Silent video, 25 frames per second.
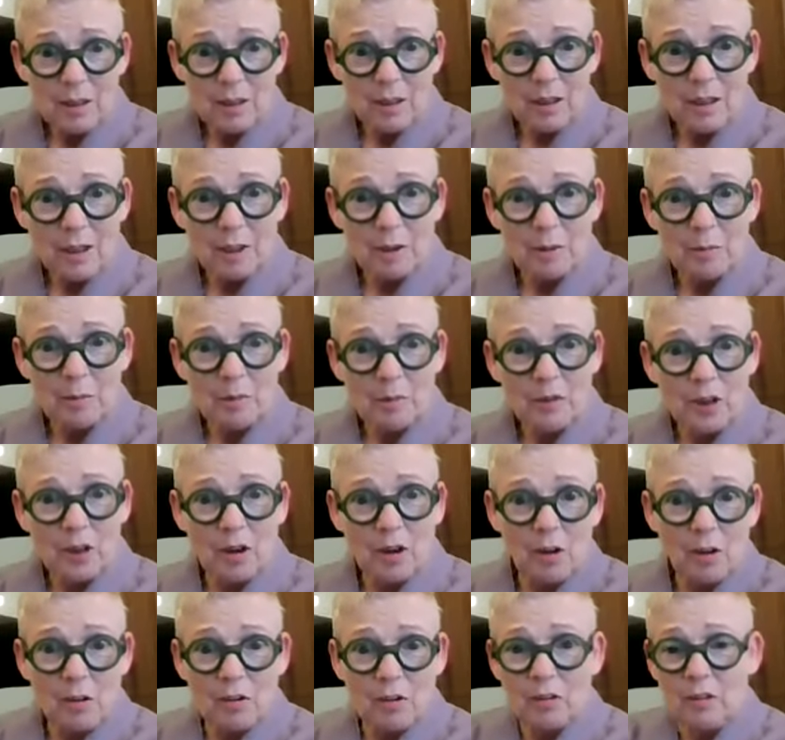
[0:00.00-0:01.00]
that
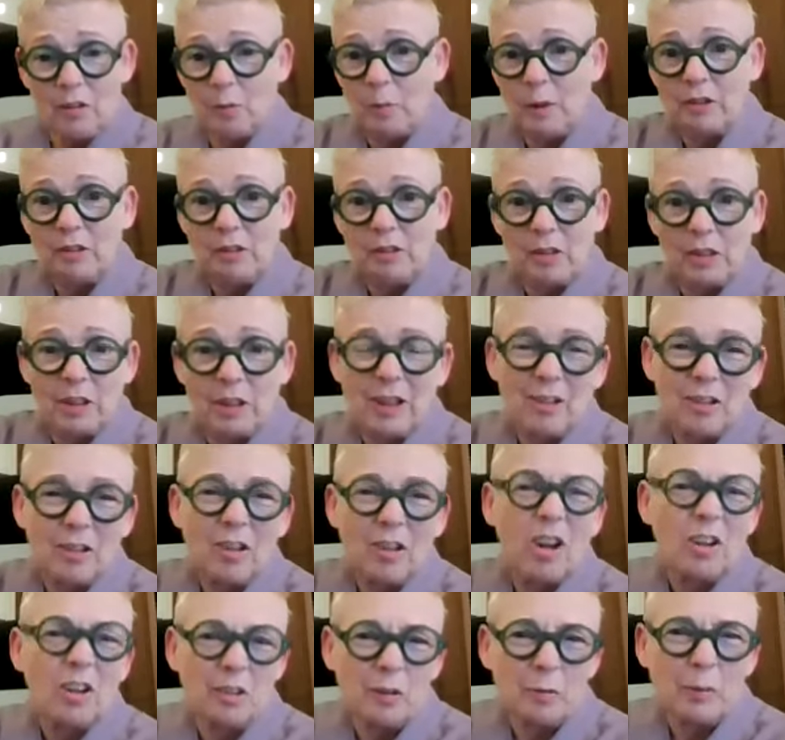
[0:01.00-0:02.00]
our it's
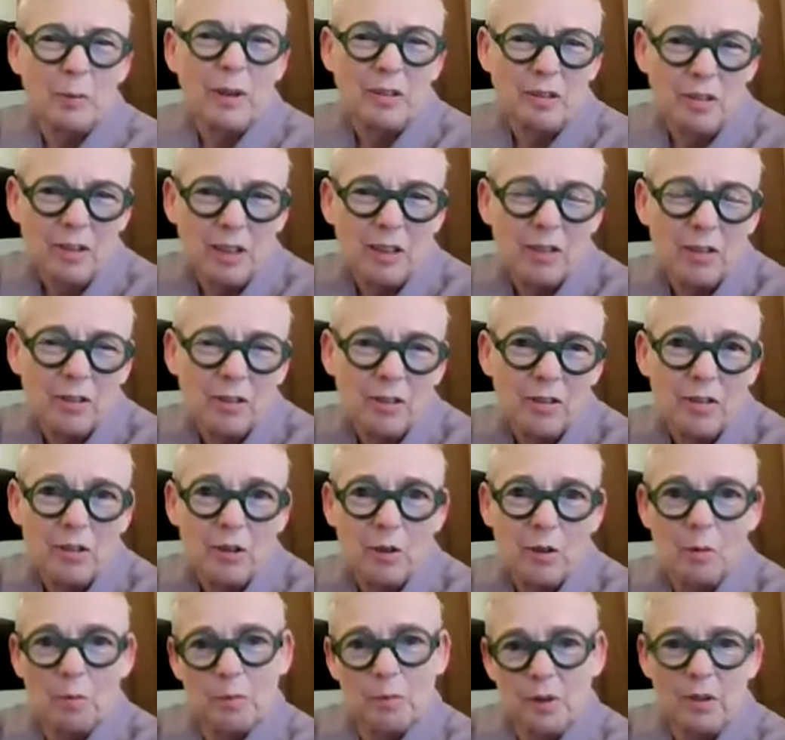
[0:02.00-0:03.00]
called a special interest
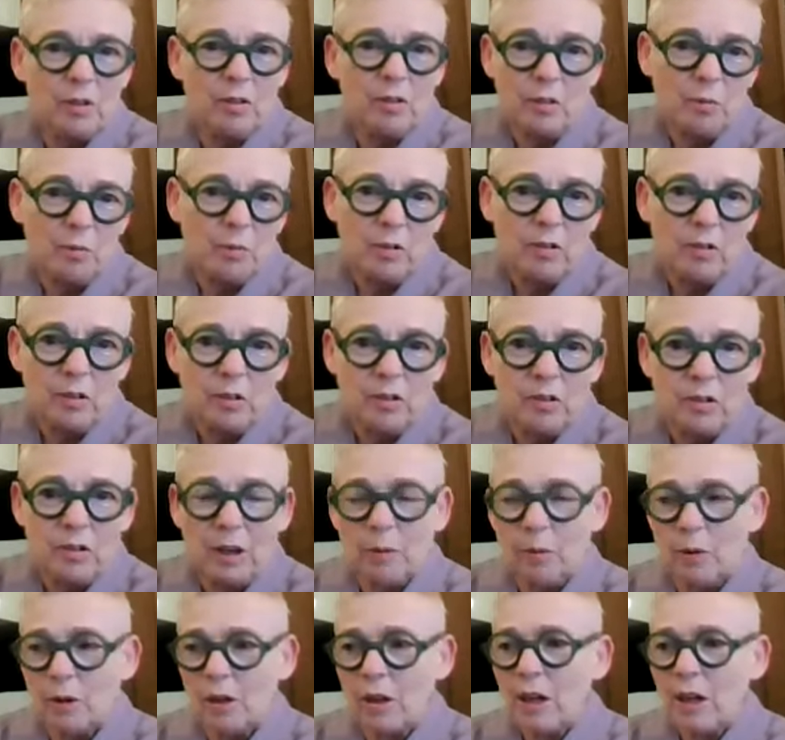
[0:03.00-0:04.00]
group, but it's a research
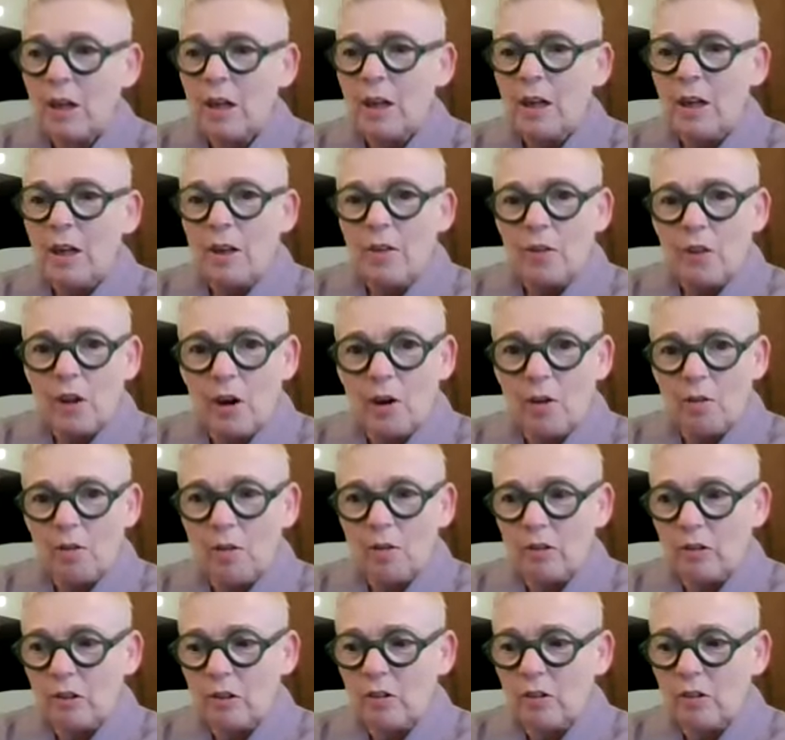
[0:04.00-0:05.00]
network, that our
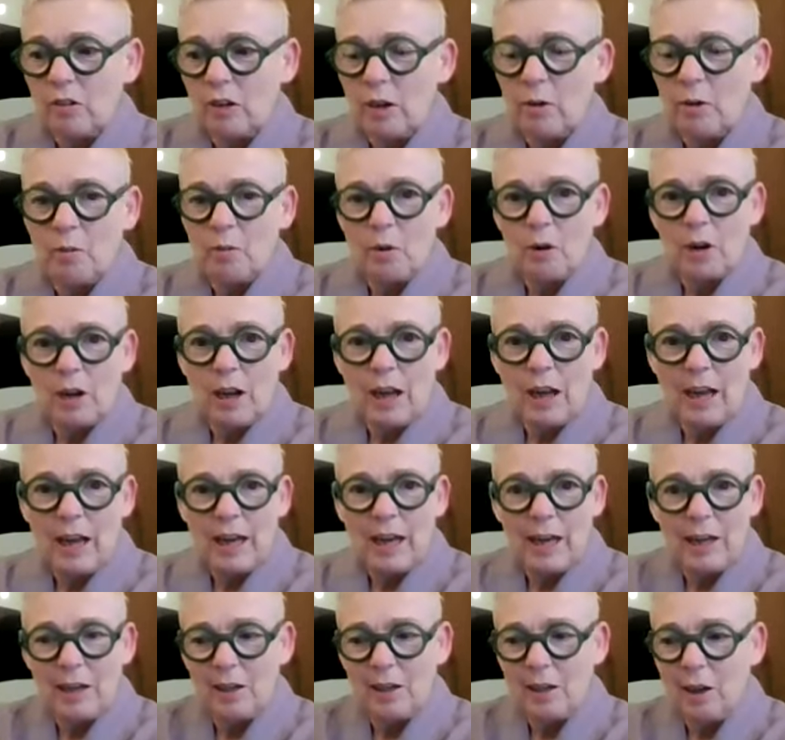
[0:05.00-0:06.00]
research network
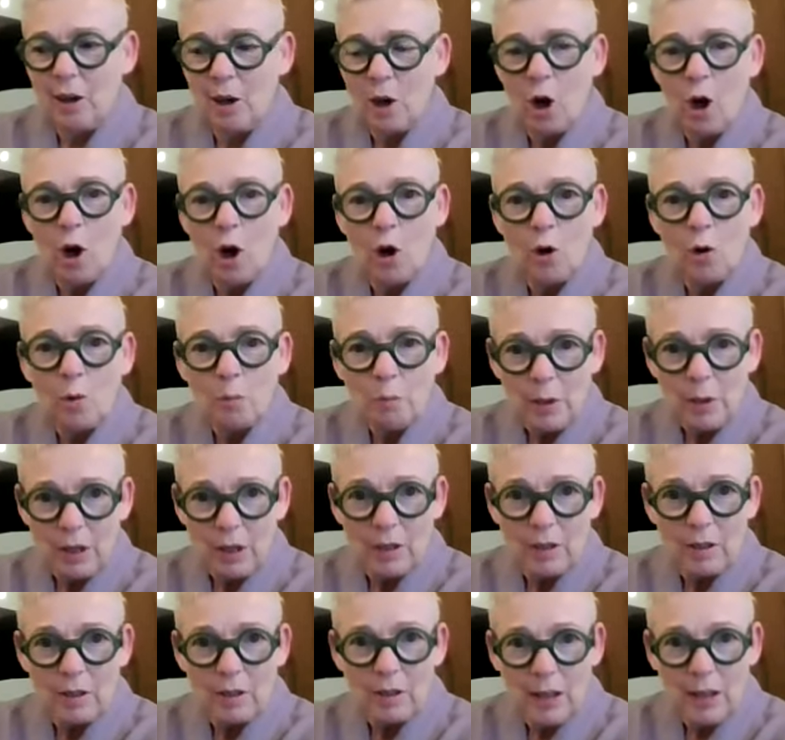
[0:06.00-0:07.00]
had a home
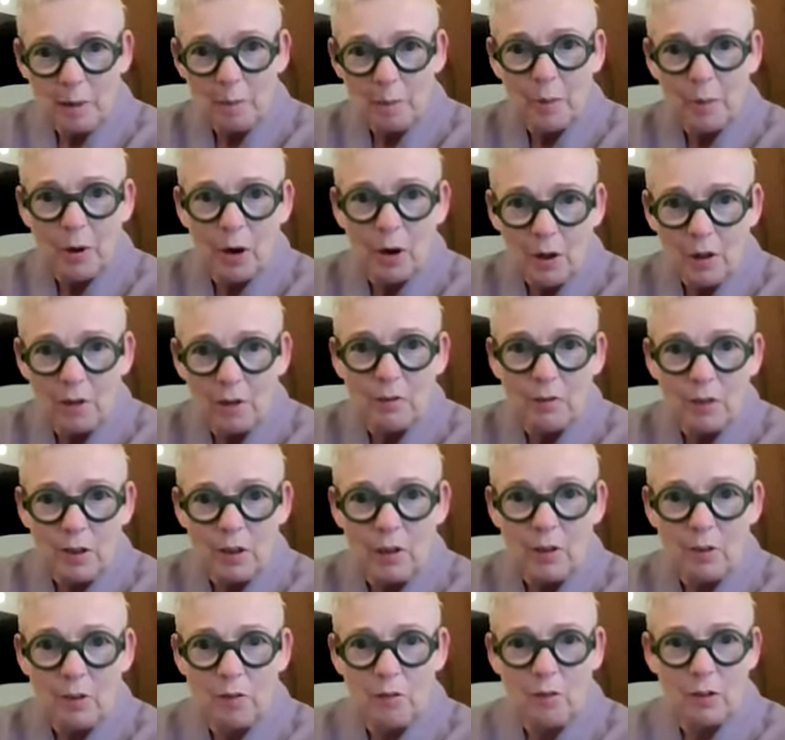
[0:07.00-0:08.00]
in. That part of the
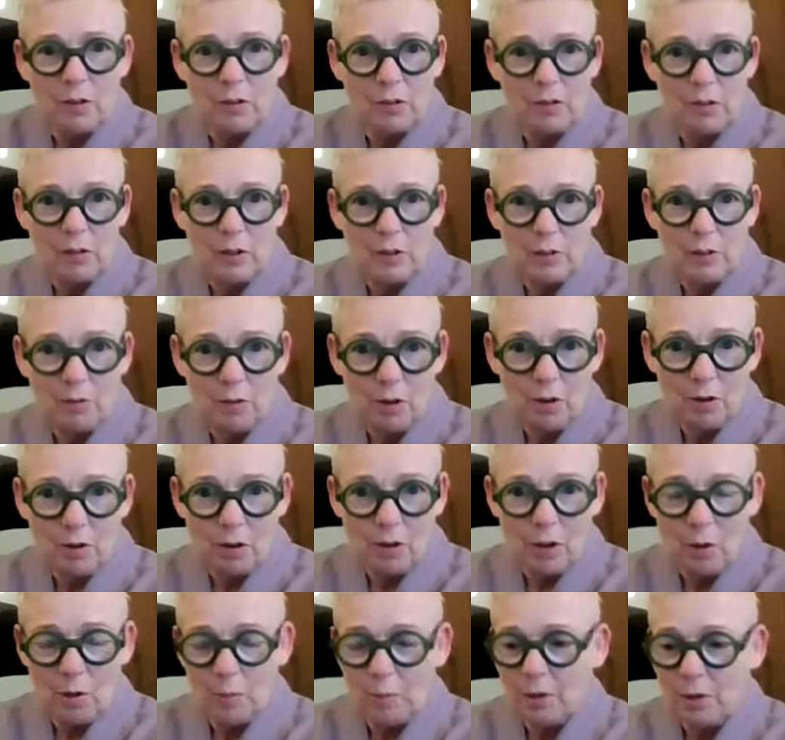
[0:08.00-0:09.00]
university wrote
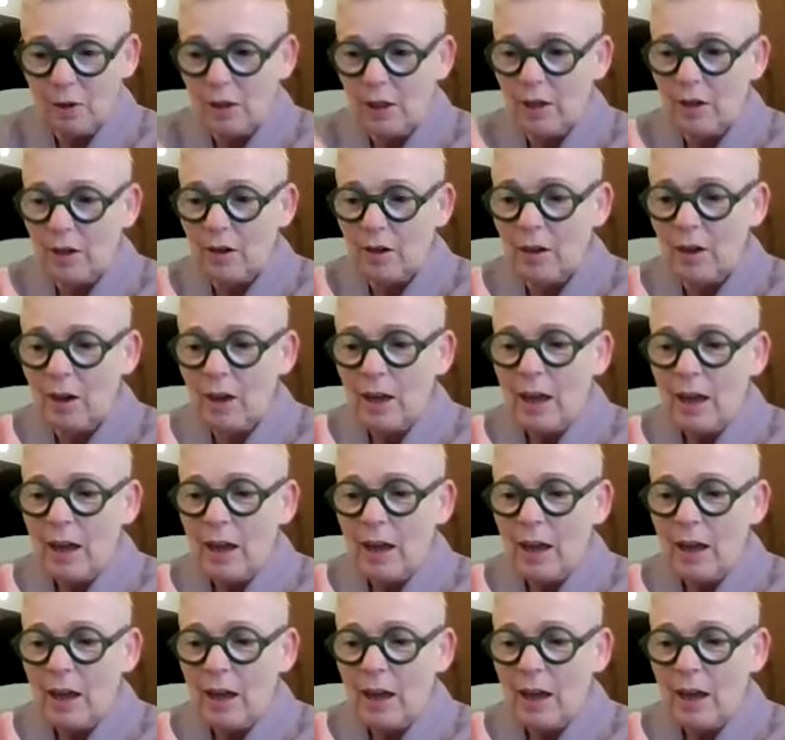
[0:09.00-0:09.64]
an open letter.